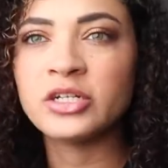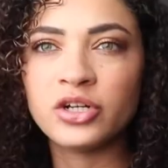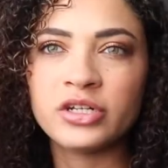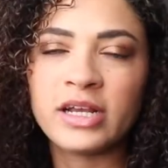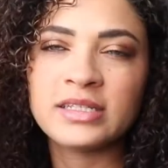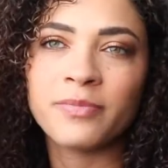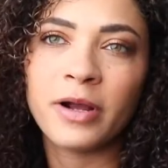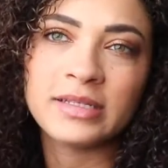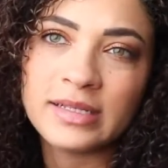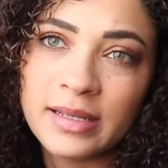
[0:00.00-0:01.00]
Showed you guys the
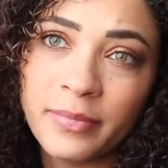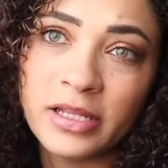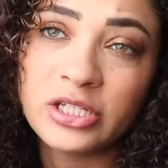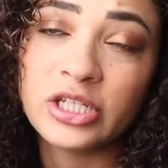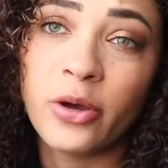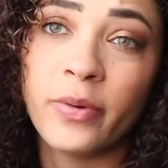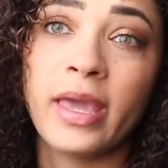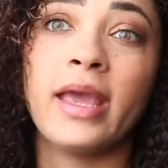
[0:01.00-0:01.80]
process in me sewing.